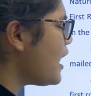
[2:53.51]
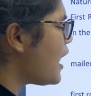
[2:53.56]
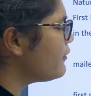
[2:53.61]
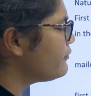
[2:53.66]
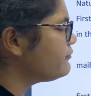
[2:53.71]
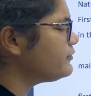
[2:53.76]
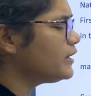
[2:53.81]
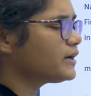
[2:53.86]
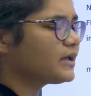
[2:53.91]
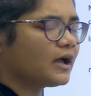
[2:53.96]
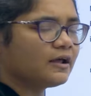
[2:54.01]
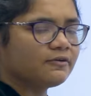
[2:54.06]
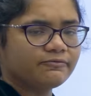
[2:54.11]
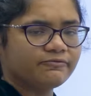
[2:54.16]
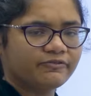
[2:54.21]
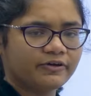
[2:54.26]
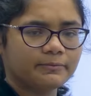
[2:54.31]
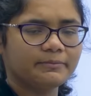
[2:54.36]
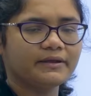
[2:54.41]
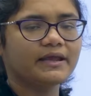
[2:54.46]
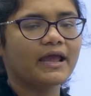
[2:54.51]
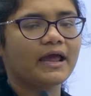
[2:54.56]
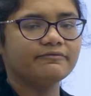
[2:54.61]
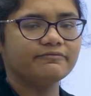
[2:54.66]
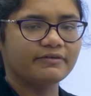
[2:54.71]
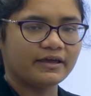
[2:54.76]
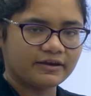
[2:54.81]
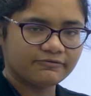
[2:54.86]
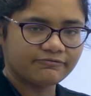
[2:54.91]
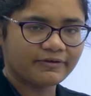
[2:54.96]
after confirming
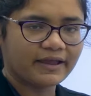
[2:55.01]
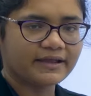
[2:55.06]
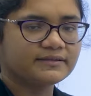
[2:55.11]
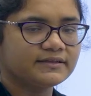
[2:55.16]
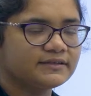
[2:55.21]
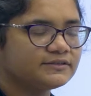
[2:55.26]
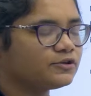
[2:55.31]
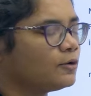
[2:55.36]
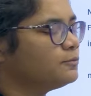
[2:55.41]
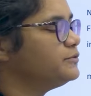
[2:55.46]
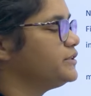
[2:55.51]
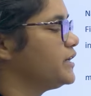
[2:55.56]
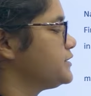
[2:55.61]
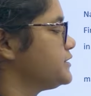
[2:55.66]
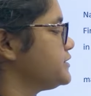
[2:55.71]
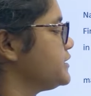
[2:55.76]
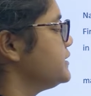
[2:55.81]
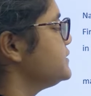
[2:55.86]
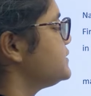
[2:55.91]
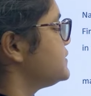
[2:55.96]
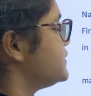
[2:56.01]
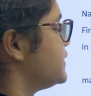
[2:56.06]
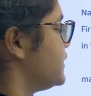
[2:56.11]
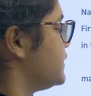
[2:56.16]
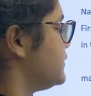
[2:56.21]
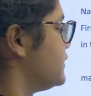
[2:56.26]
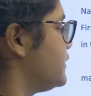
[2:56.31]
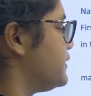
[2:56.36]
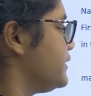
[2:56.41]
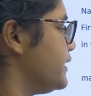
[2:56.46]
and verifying these objections,
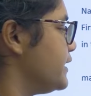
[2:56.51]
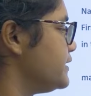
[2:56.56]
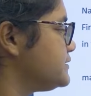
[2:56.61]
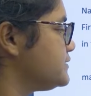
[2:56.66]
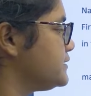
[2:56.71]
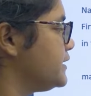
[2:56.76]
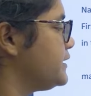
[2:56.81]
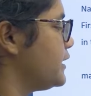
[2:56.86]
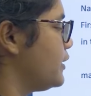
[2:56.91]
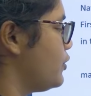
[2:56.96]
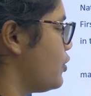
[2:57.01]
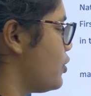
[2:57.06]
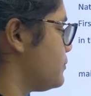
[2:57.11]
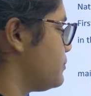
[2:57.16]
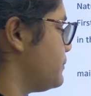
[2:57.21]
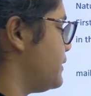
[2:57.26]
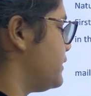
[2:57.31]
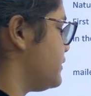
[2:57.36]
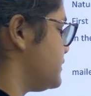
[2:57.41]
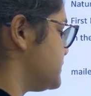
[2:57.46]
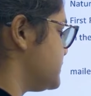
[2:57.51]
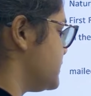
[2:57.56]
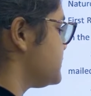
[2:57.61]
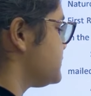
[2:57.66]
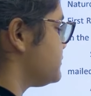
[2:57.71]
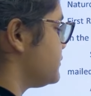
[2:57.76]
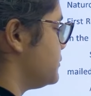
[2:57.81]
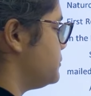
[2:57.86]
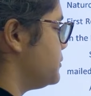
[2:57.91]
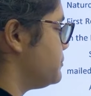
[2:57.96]
that the real seat allotment
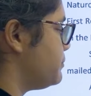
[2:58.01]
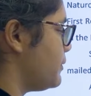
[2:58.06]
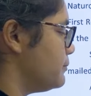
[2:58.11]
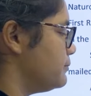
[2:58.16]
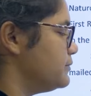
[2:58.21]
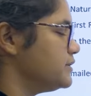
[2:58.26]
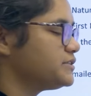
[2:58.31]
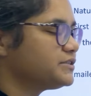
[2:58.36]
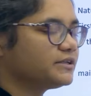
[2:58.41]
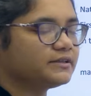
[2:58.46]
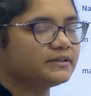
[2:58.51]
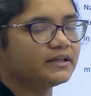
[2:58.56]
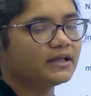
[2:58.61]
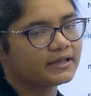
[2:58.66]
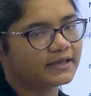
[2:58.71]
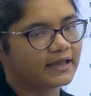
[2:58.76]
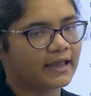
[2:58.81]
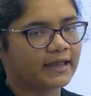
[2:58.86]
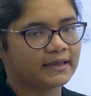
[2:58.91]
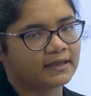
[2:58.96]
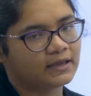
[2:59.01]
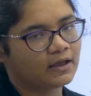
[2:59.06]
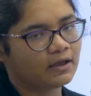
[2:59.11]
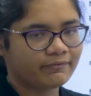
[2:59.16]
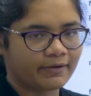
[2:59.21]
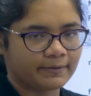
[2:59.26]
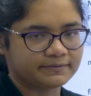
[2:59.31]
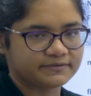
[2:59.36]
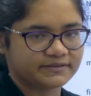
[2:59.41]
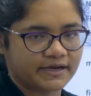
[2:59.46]
results will be published in the KEA
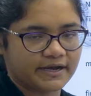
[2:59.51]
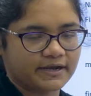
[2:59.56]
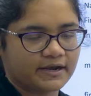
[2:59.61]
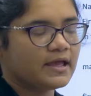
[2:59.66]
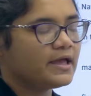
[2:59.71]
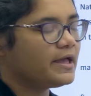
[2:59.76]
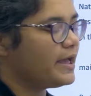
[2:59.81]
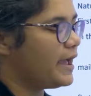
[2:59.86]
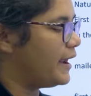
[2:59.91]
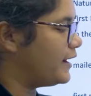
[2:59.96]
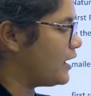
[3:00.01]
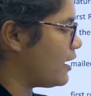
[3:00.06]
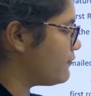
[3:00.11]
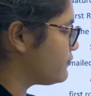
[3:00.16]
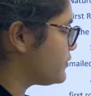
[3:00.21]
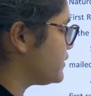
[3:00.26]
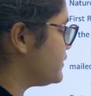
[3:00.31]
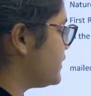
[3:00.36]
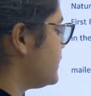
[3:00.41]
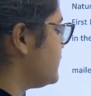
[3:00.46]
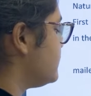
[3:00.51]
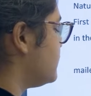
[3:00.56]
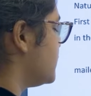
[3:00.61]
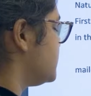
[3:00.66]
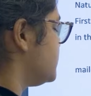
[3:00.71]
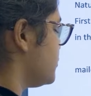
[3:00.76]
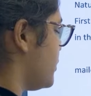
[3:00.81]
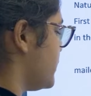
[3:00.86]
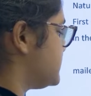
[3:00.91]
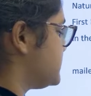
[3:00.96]
website. And after that,
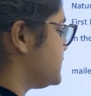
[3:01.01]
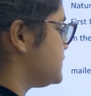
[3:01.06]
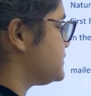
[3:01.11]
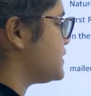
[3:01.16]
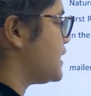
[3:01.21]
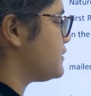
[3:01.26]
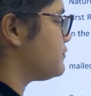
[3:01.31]
the choices